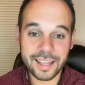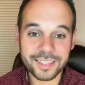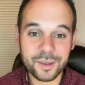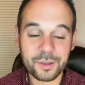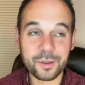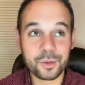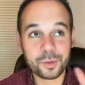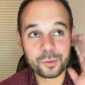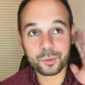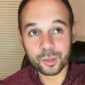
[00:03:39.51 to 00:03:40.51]
That's how you do
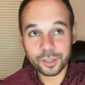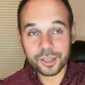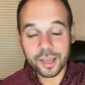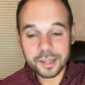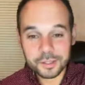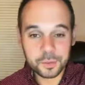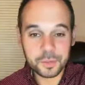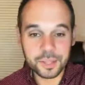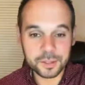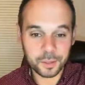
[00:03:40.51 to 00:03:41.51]
it. You look
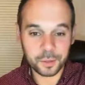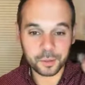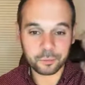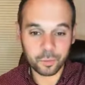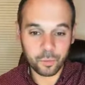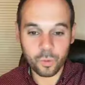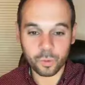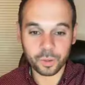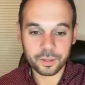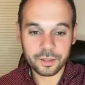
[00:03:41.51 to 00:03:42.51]
to the eternal
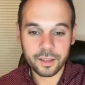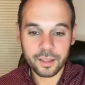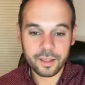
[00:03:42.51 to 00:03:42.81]
reward.